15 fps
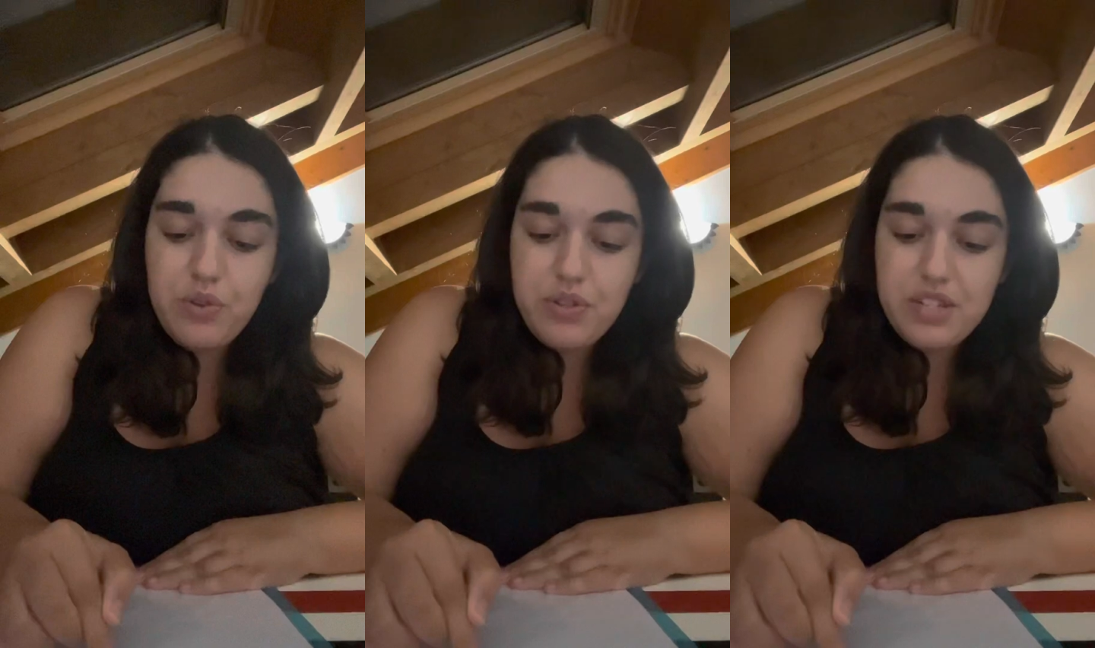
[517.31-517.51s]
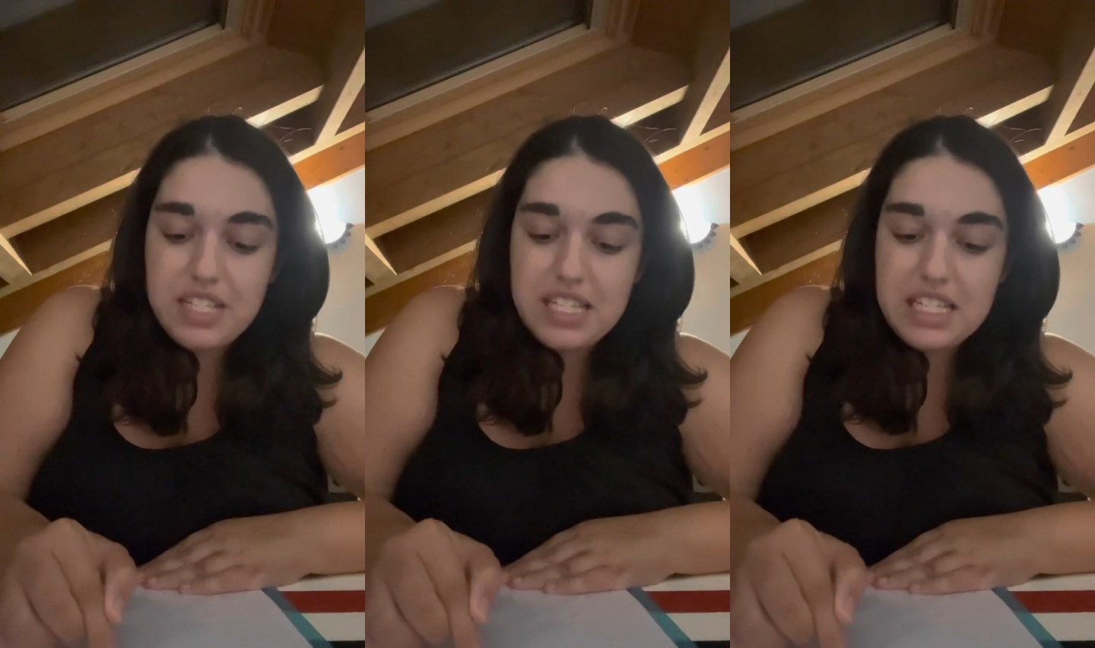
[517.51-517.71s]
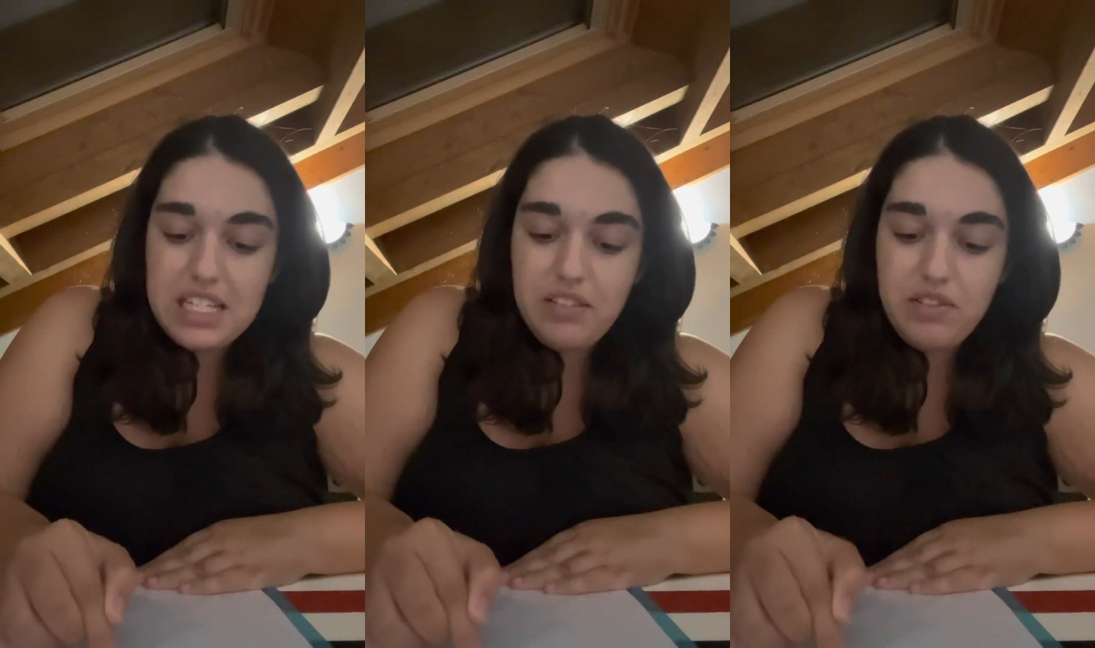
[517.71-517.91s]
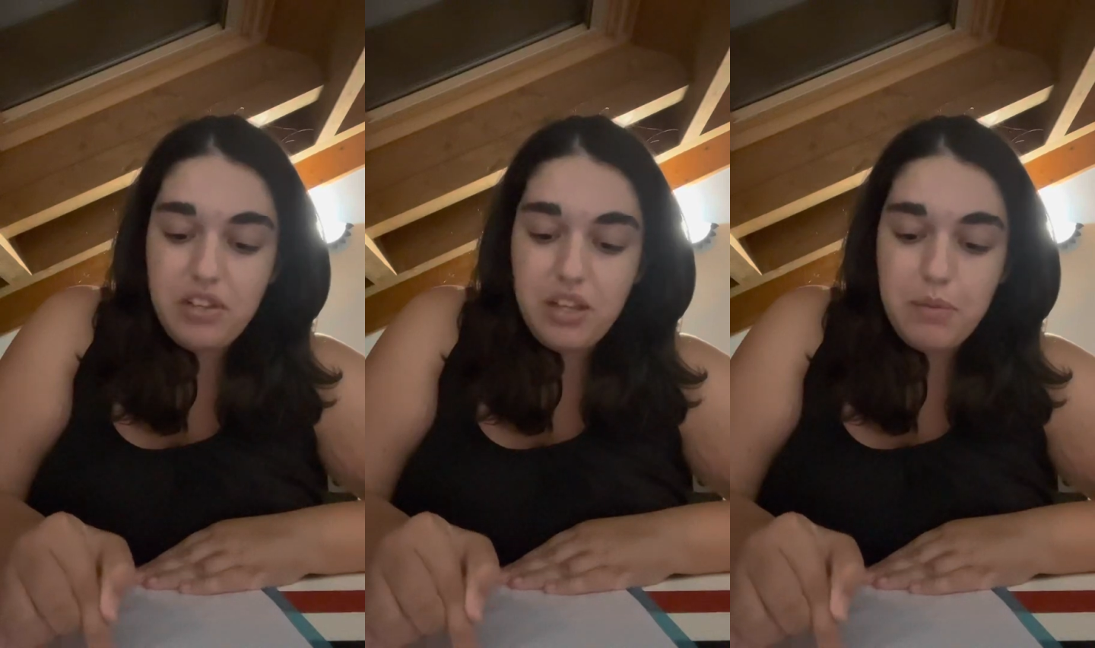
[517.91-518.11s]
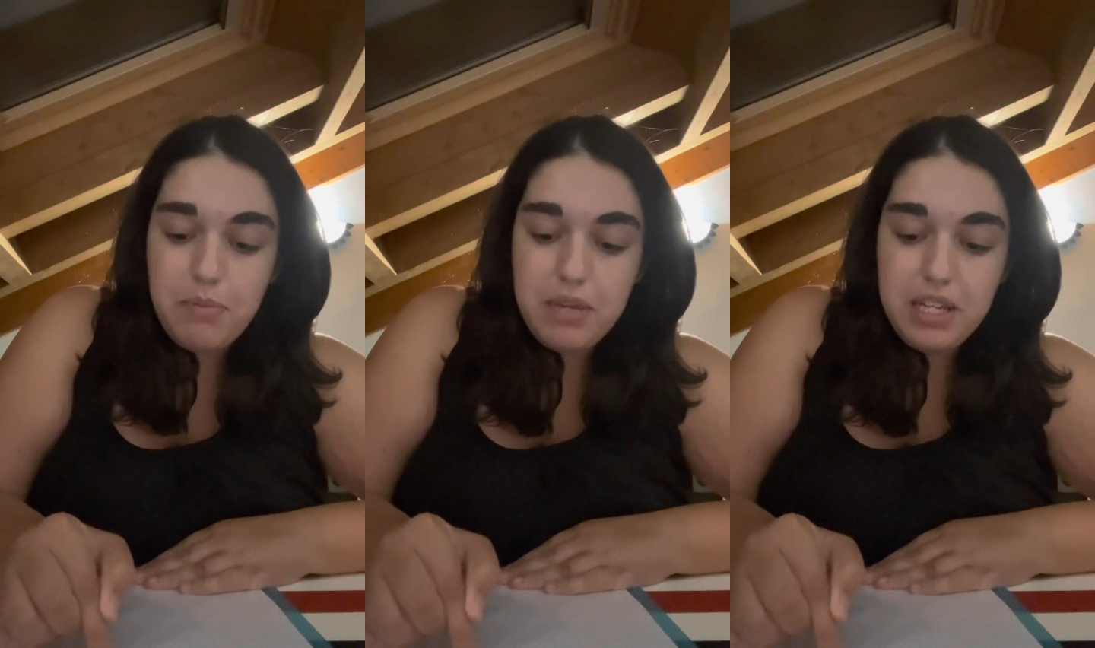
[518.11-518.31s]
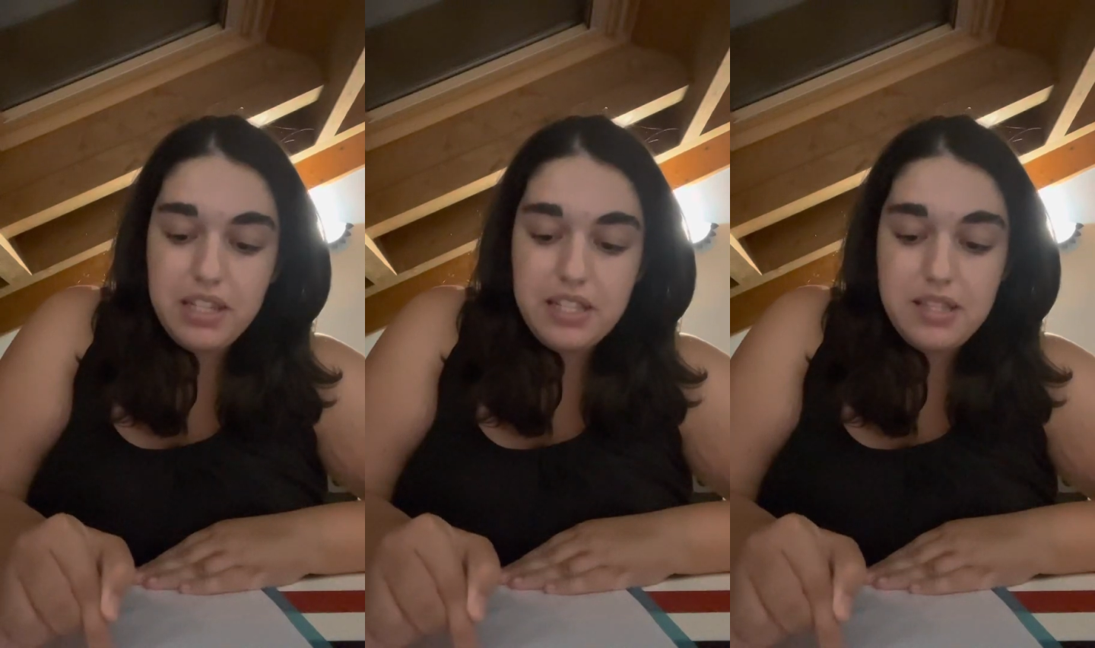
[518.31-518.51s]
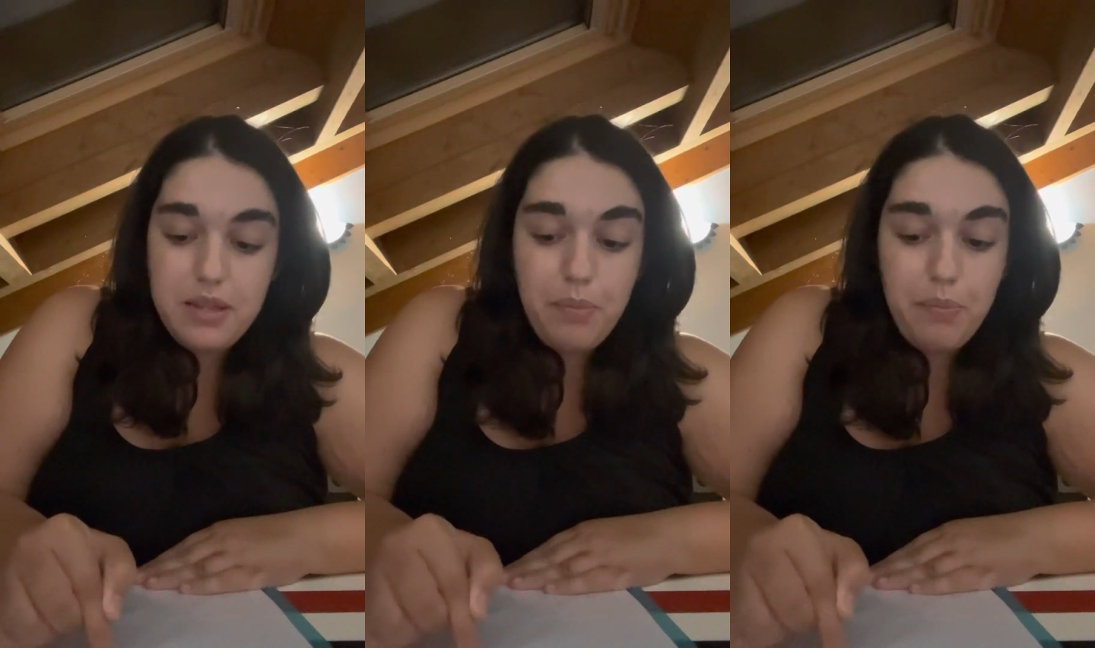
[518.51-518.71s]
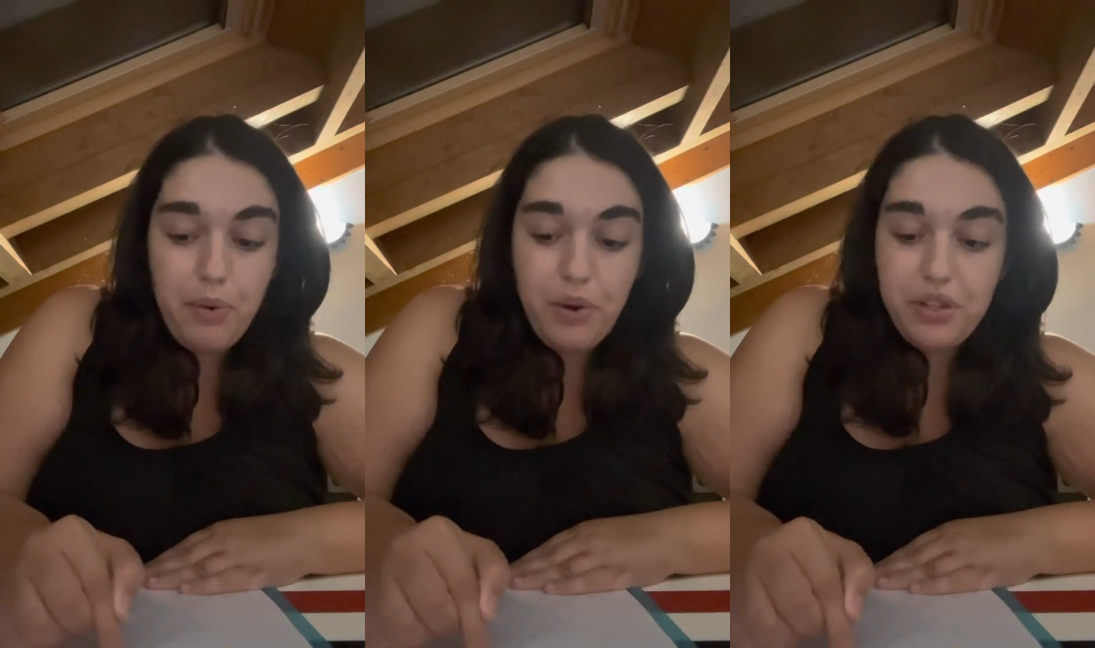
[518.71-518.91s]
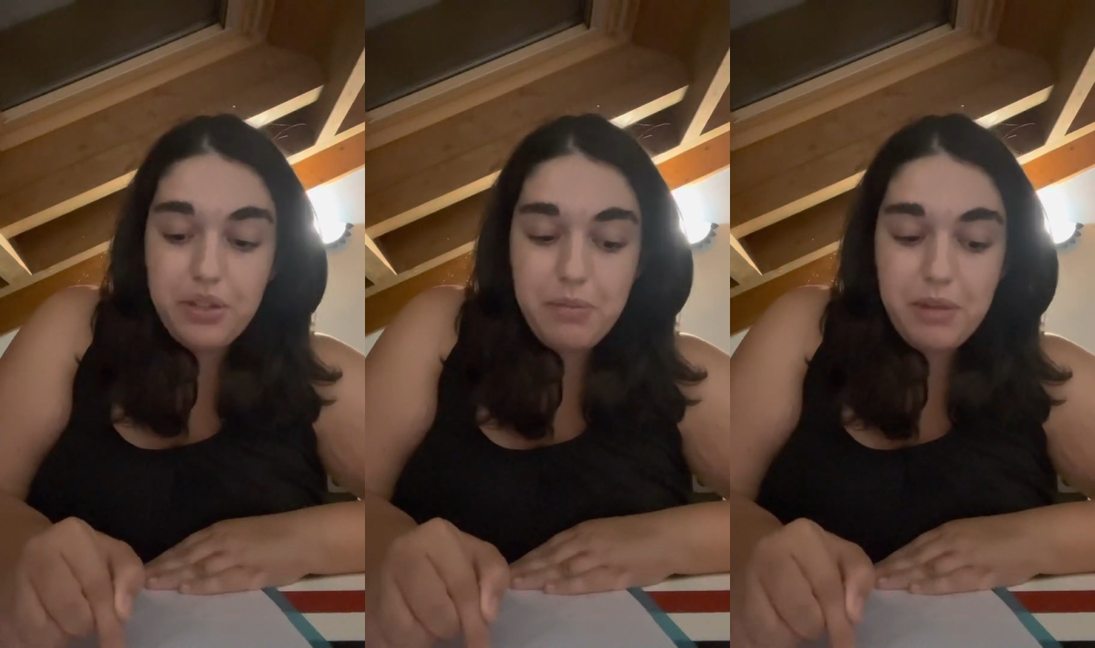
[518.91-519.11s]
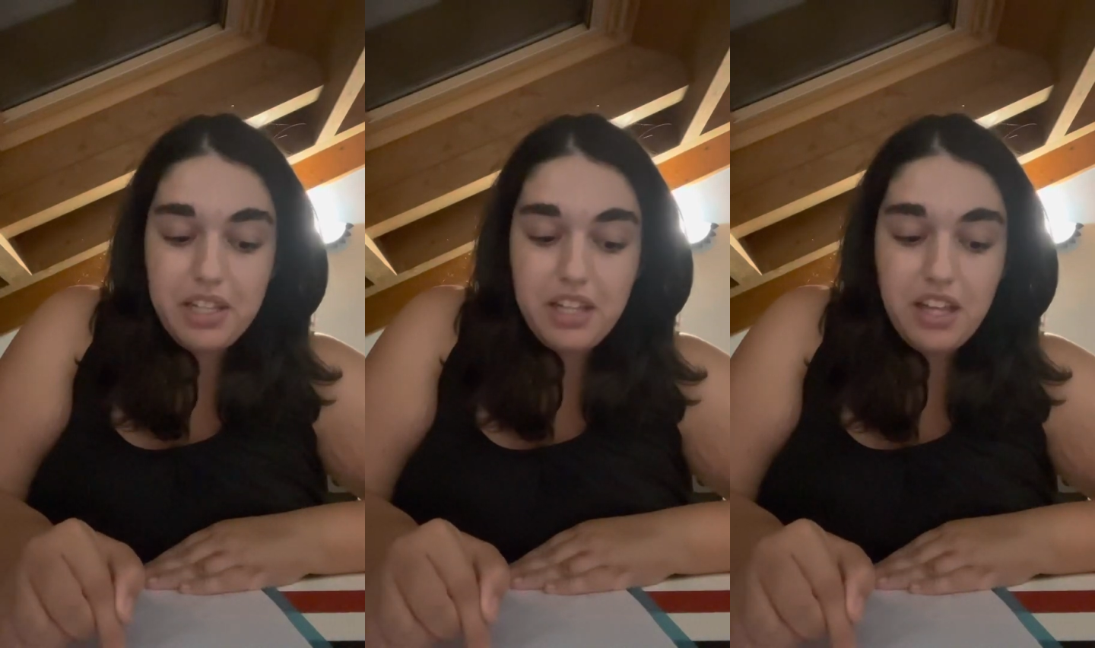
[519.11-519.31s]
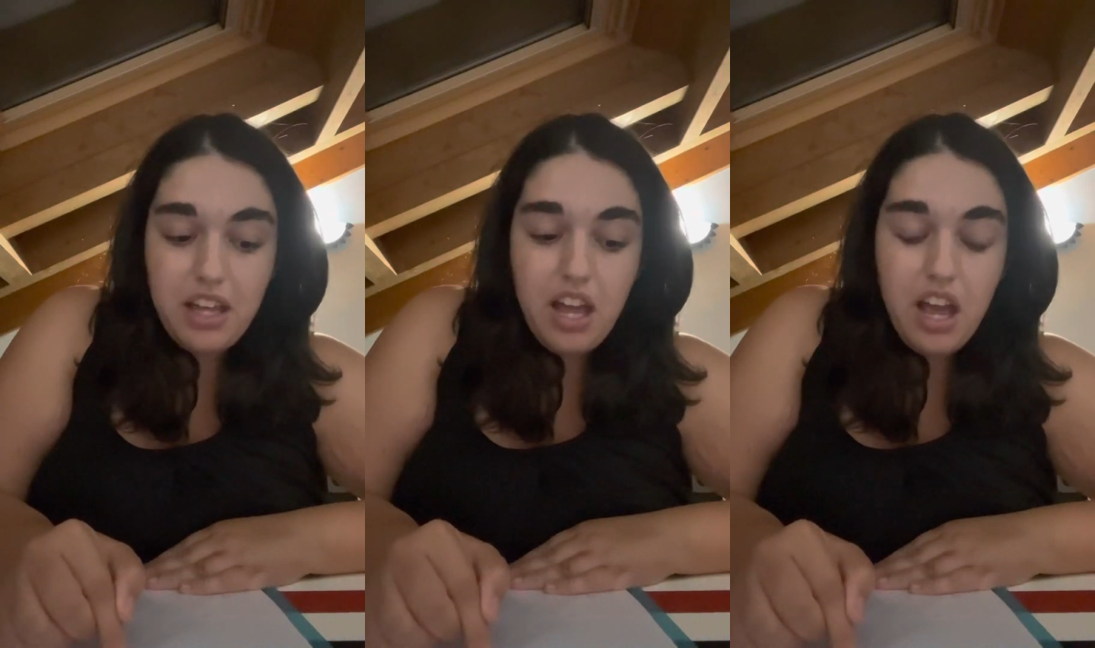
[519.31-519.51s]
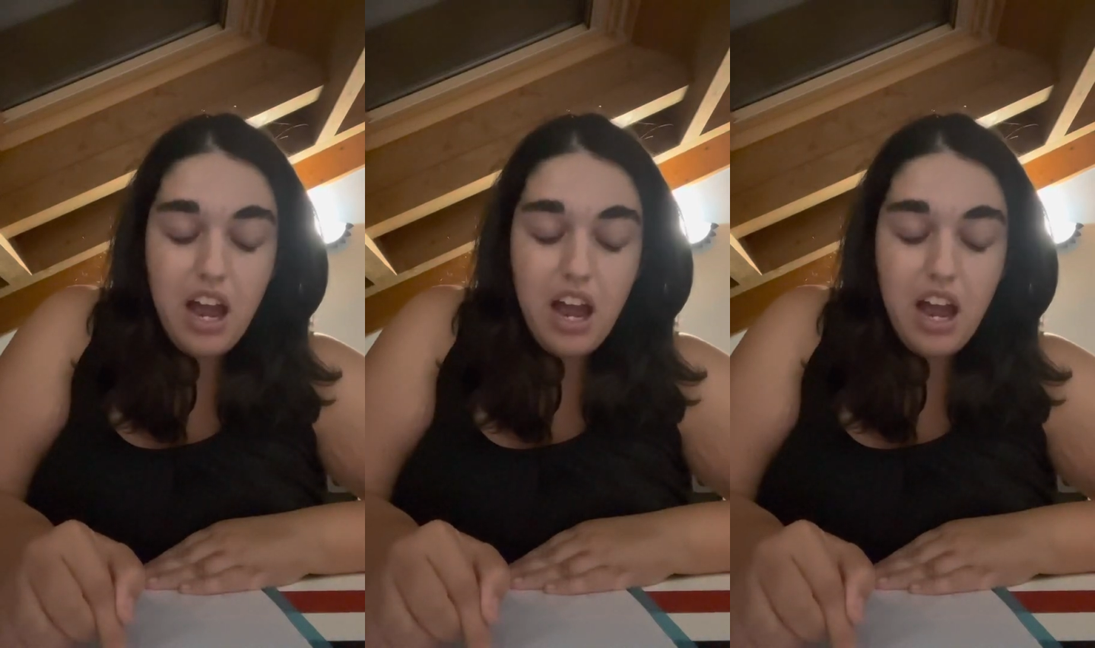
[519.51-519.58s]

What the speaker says: received a big disappointment?